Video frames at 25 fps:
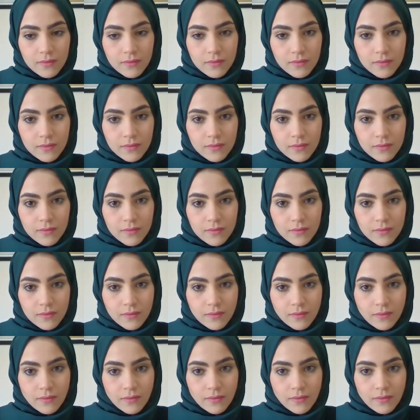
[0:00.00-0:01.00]

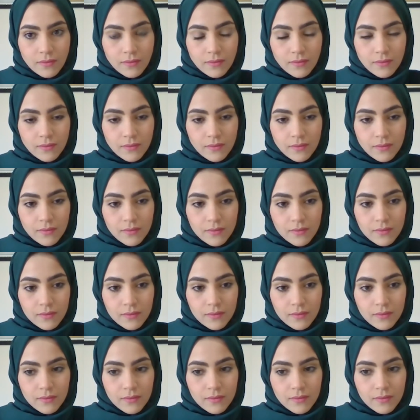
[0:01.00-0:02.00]

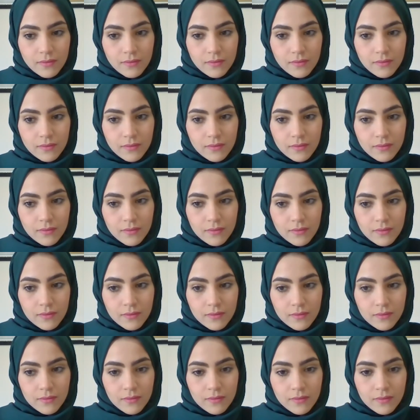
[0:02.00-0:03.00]

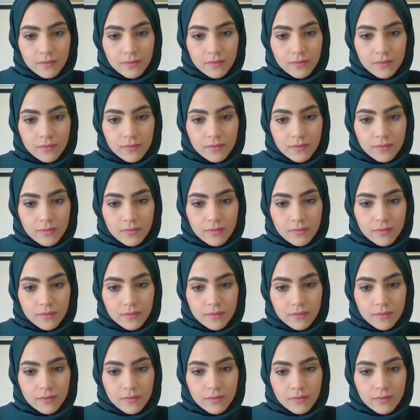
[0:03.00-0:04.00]

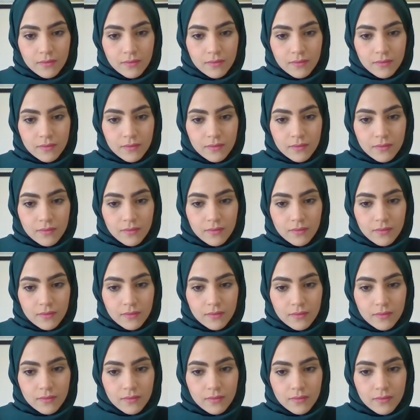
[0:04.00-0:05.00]

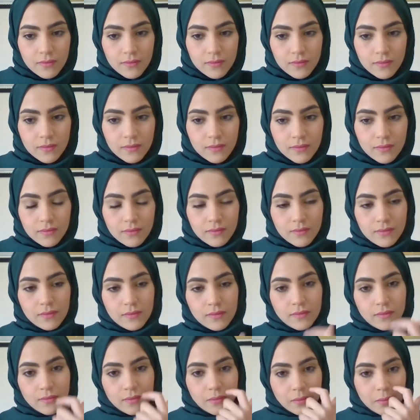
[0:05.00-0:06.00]

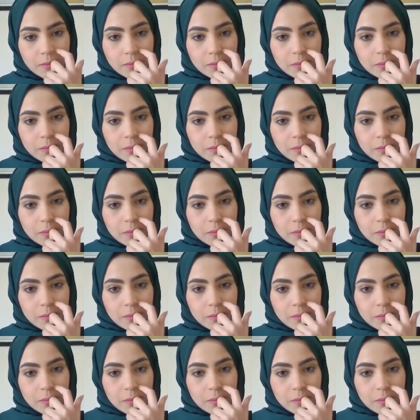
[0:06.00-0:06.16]
The person shown says nothing.